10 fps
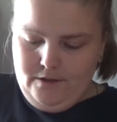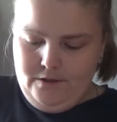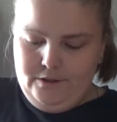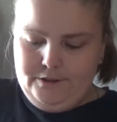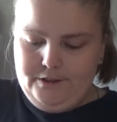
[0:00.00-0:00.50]

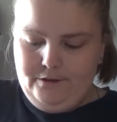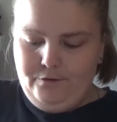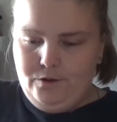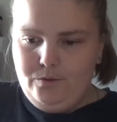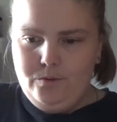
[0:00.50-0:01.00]
there's a
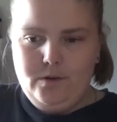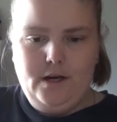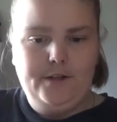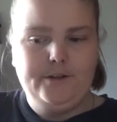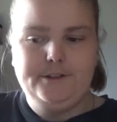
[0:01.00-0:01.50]
few
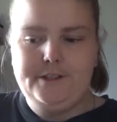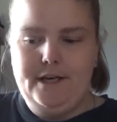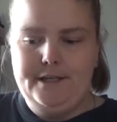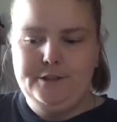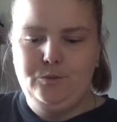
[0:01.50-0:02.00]
others
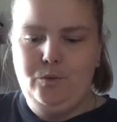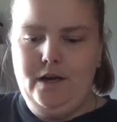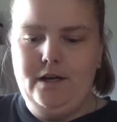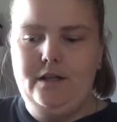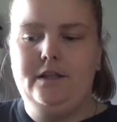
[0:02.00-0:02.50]
as
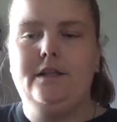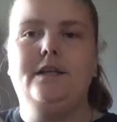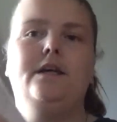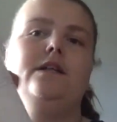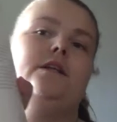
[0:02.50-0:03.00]
well.
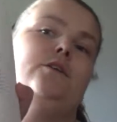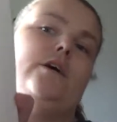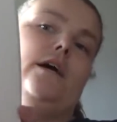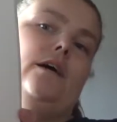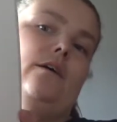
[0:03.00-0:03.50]
Then you
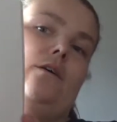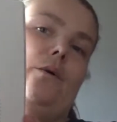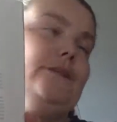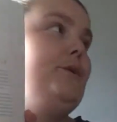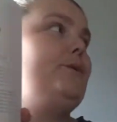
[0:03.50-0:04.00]
gotta
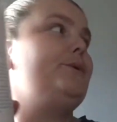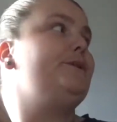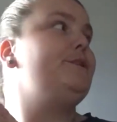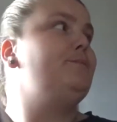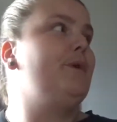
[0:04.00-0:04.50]
go into the
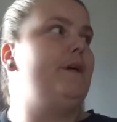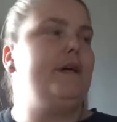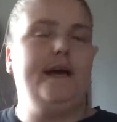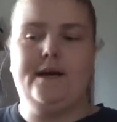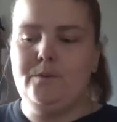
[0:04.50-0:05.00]

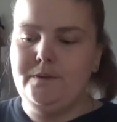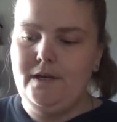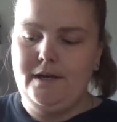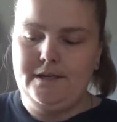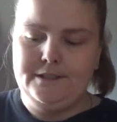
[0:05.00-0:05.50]
spring
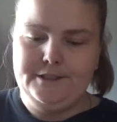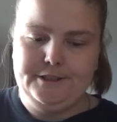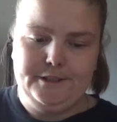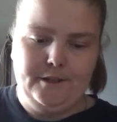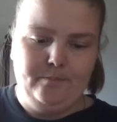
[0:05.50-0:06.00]

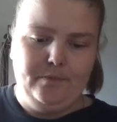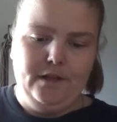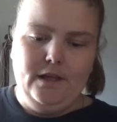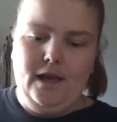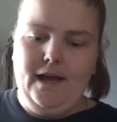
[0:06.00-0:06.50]
equinox.
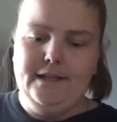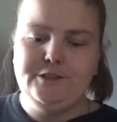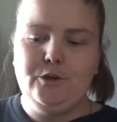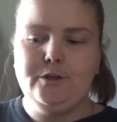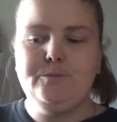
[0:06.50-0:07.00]
And
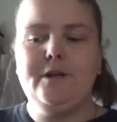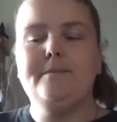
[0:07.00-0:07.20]
so it's pretty